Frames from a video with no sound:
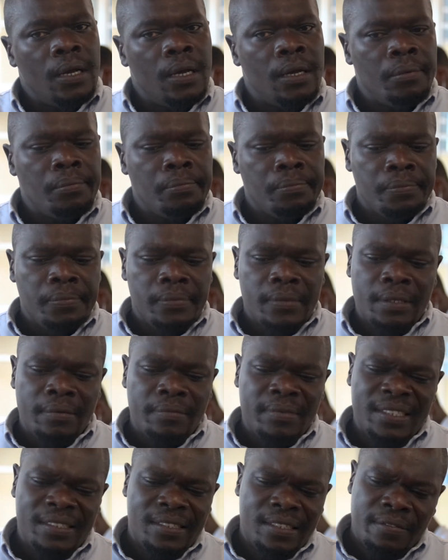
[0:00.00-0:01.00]

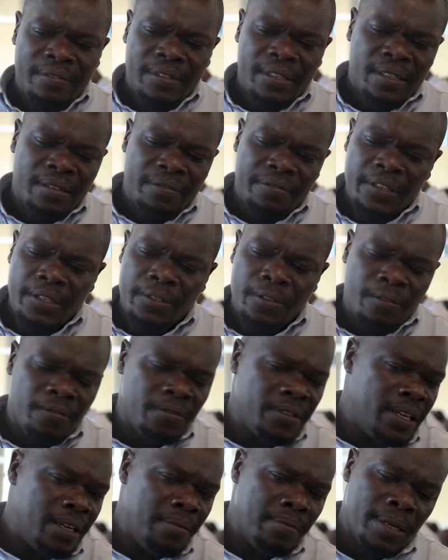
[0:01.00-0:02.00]
I'm just having a fix
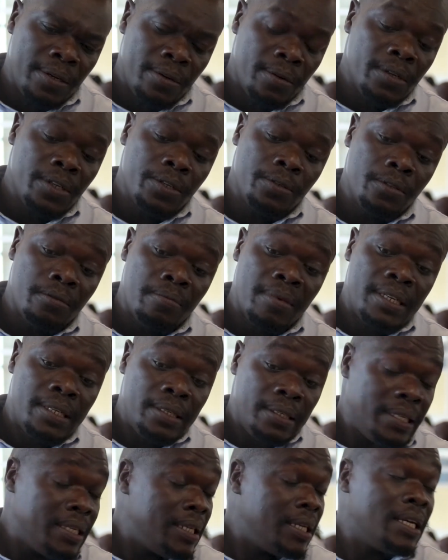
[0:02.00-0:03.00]
of time and all issues, but
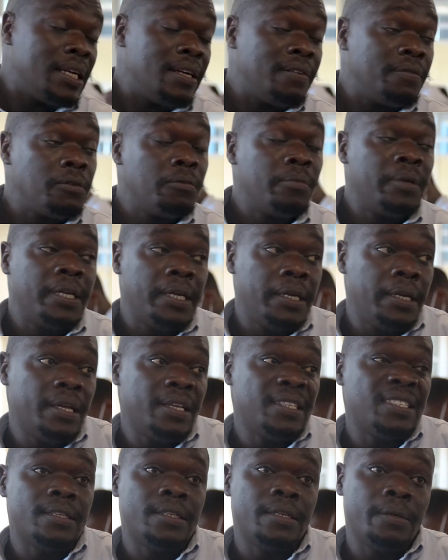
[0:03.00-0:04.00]
really I have so many
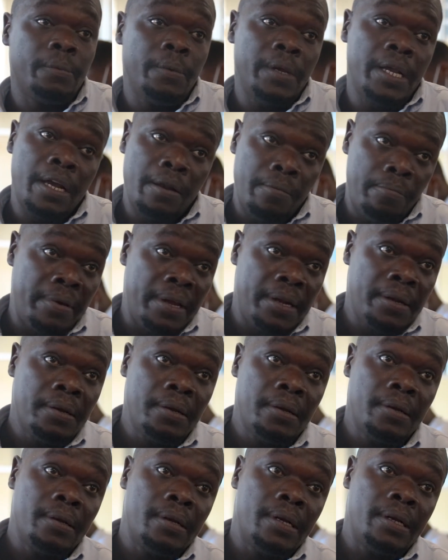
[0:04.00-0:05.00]
ideas that we can pen.
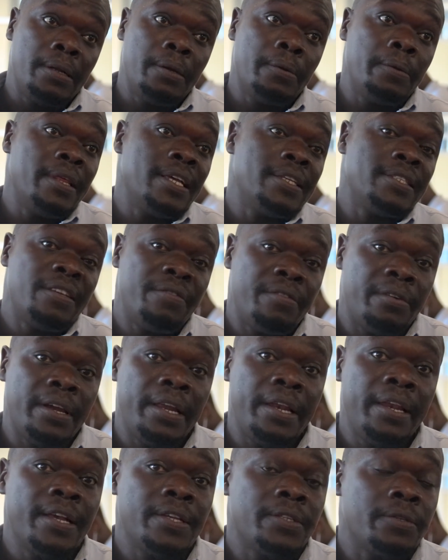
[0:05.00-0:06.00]
I know there are several
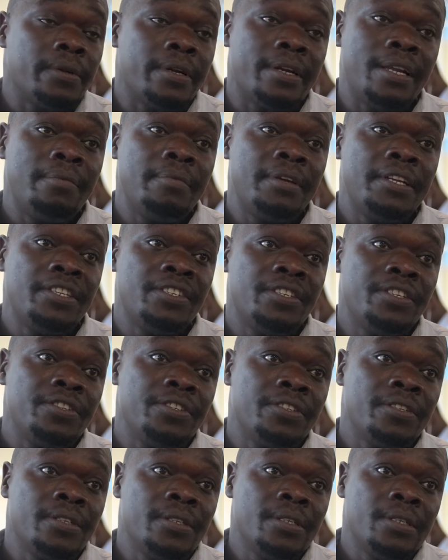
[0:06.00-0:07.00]
ideas on climate
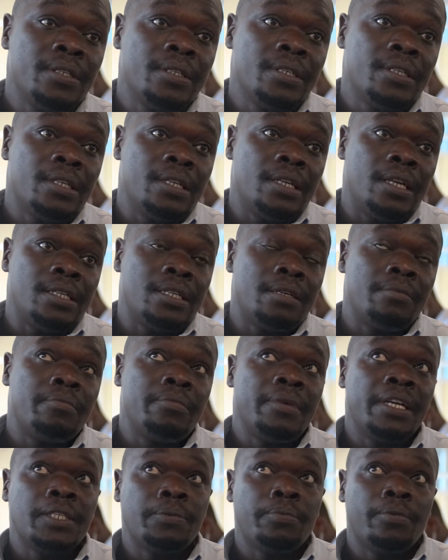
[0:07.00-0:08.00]
change that
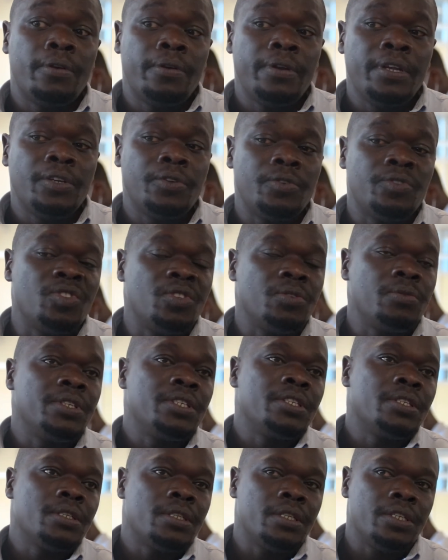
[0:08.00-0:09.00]
I'm exploring to see
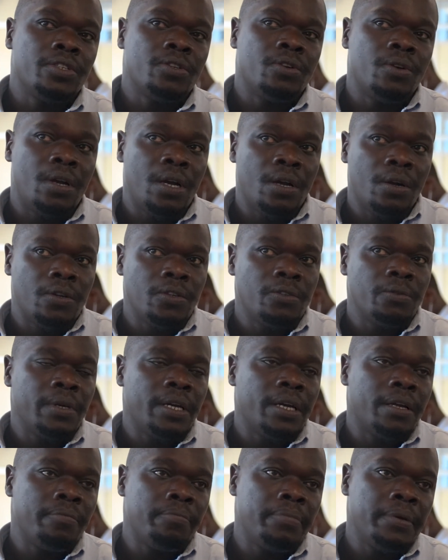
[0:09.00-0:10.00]
which critical angles we
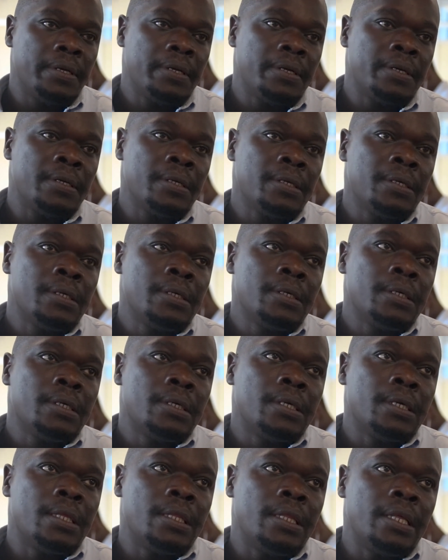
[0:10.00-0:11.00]
can pick.
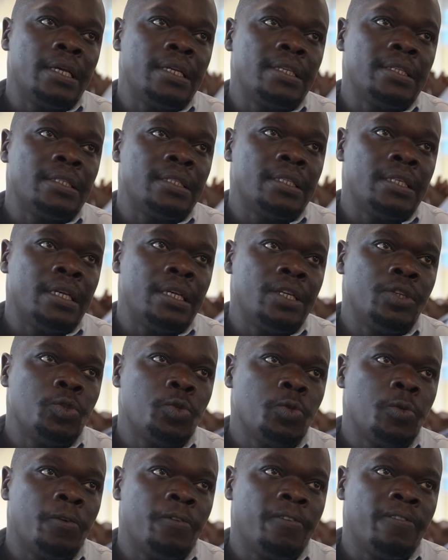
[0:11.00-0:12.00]
There is the
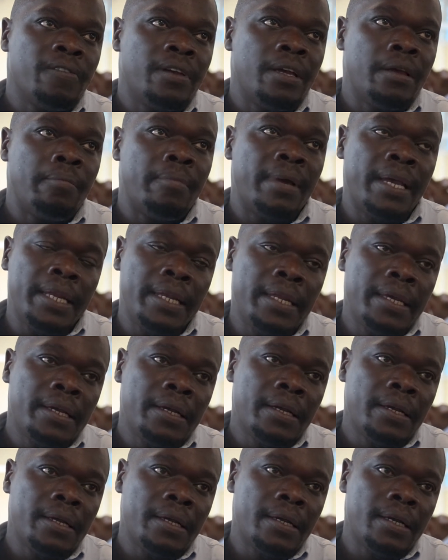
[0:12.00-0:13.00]
issue of
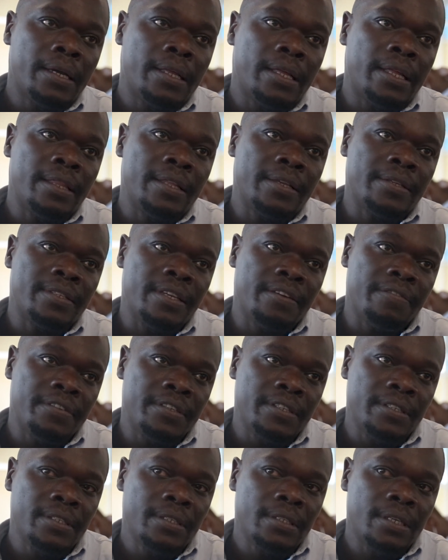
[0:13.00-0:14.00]
mining and the
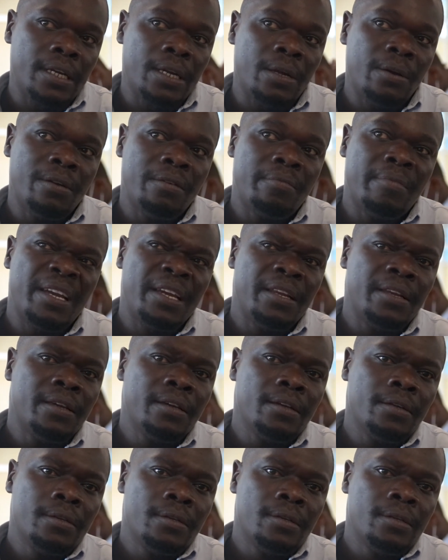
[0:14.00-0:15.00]
safety around
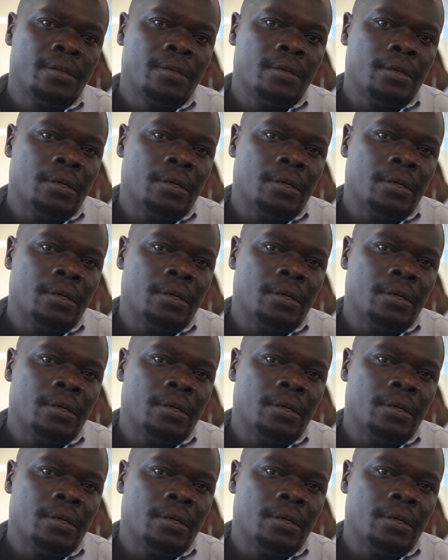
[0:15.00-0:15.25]
mining.